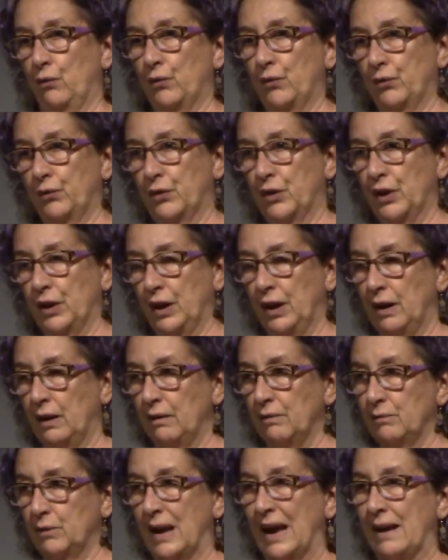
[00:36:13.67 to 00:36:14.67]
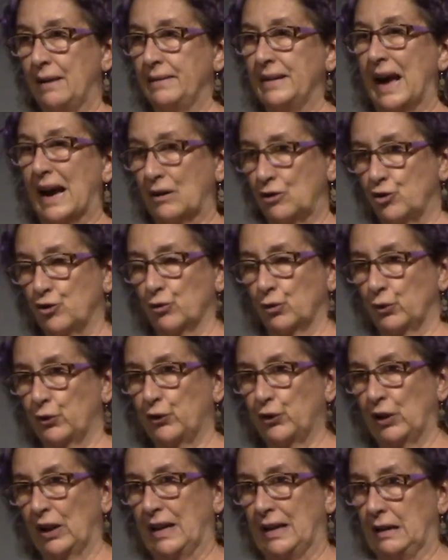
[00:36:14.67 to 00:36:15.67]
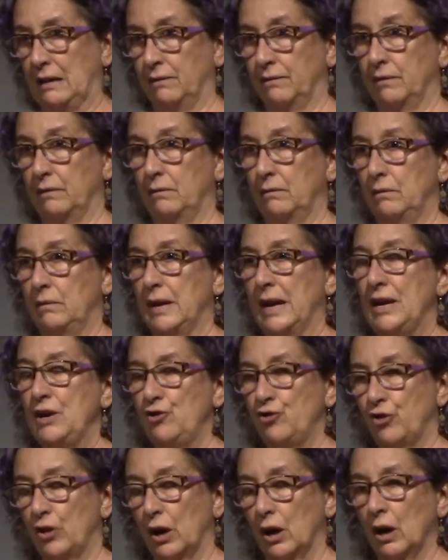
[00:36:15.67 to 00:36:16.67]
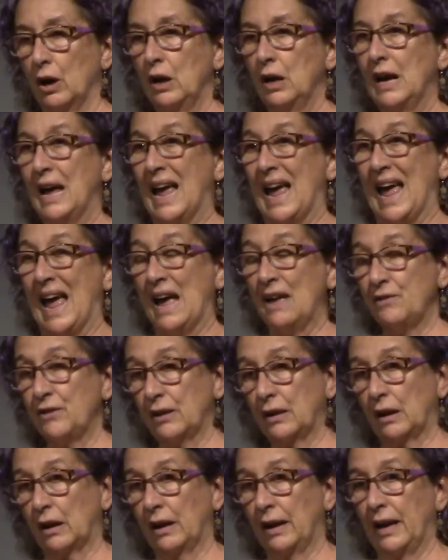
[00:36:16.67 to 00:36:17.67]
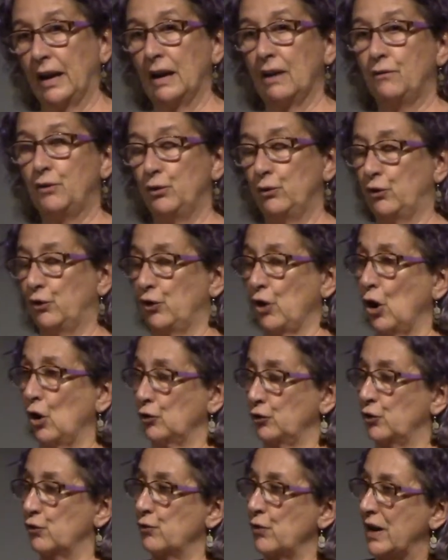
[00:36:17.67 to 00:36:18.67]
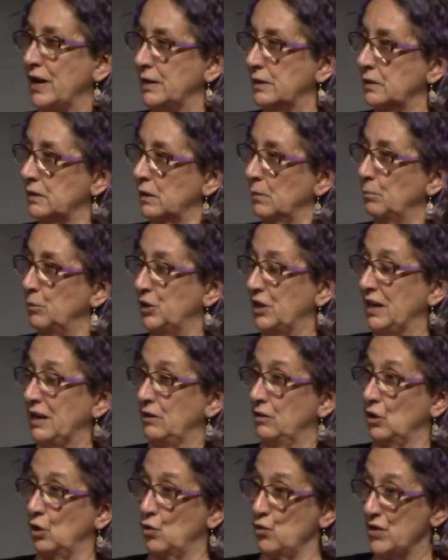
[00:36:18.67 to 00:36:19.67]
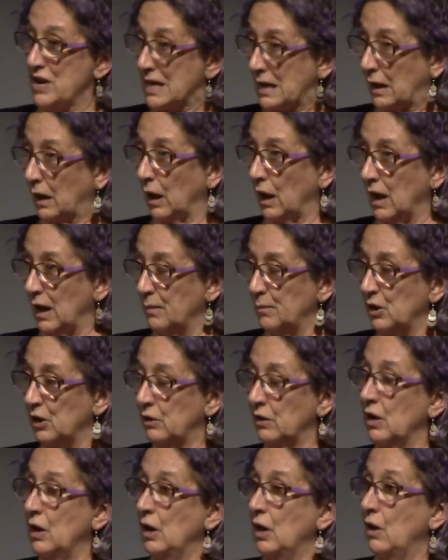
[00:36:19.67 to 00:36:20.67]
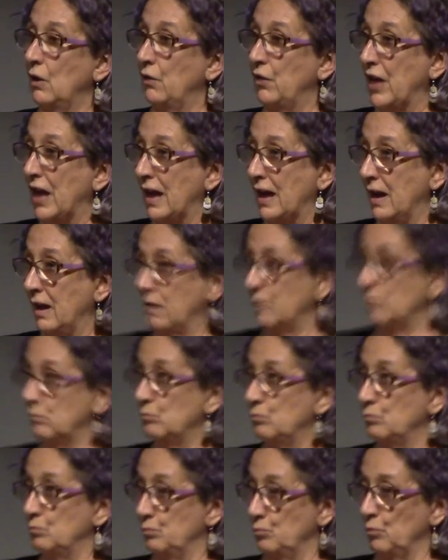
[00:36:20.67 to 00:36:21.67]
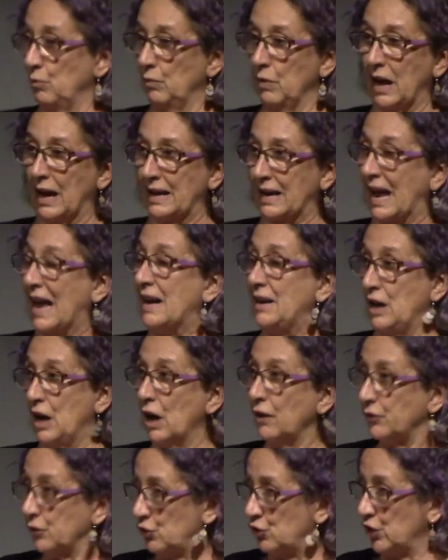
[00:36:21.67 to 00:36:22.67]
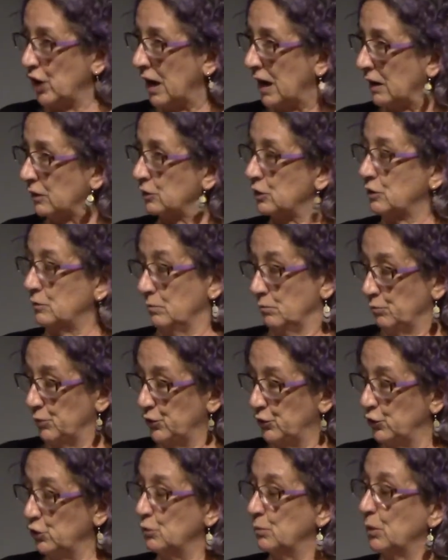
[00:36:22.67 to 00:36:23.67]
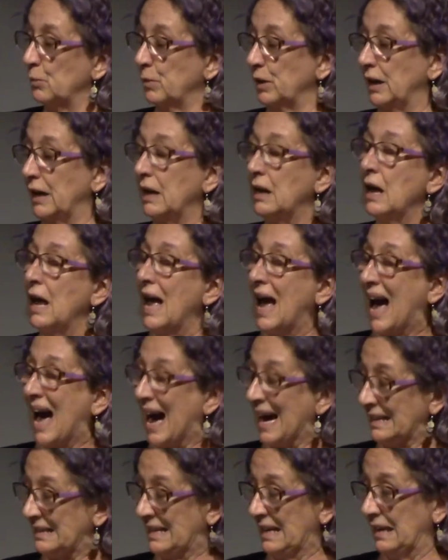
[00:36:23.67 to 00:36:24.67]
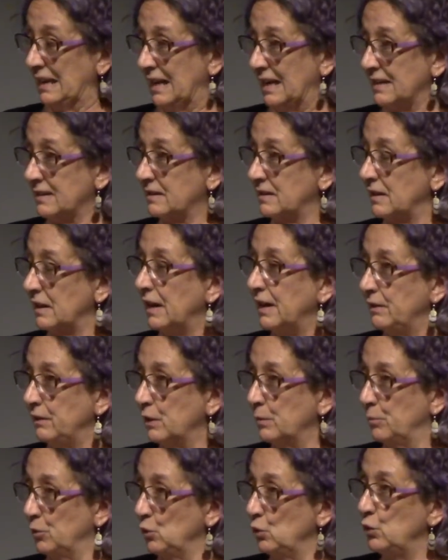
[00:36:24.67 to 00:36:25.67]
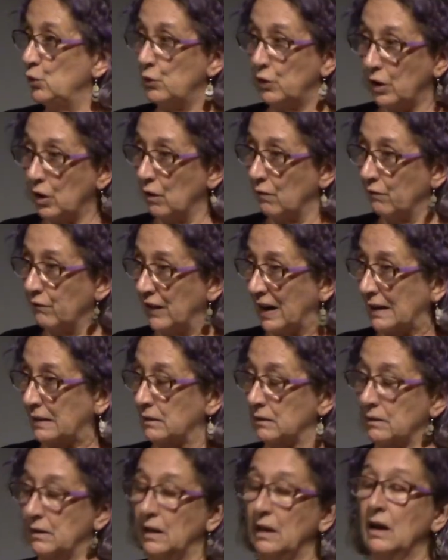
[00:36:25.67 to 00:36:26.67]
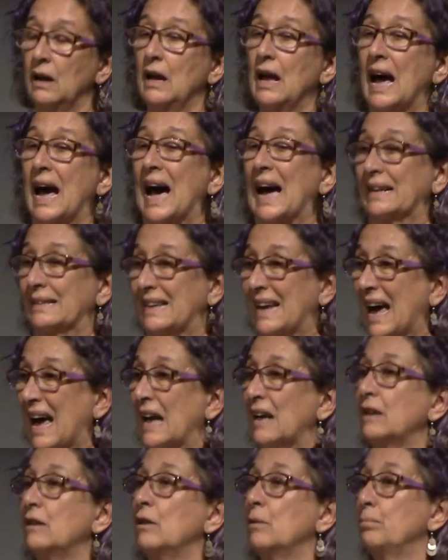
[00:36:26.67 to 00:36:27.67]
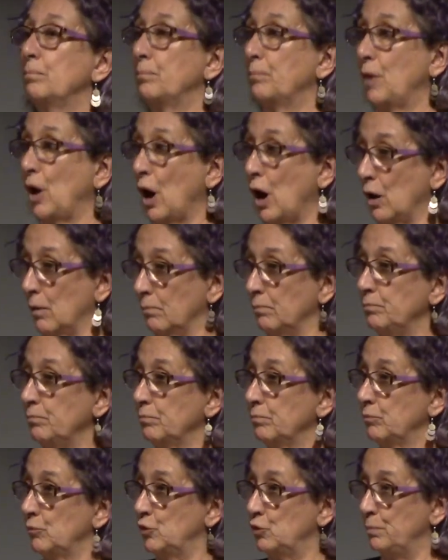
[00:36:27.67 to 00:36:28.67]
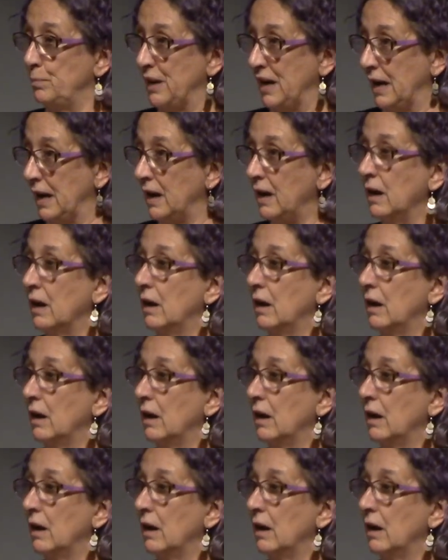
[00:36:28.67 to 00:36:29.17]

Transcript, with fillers: the natural slave nature, ethically, if you start to raise somebody in the Greek climate, they're, like any other child, presumably, ateles in the to faculty and can come to be